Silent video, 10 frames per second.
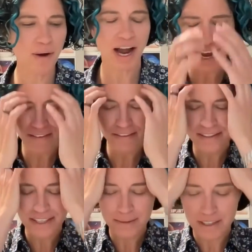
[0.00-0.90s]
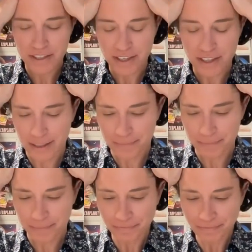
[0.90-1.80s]
I have this image of
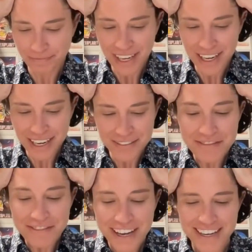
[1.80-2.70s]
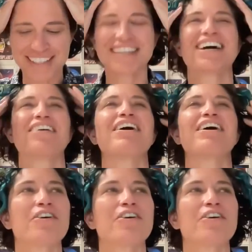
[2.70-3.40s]
I have this fantasy of,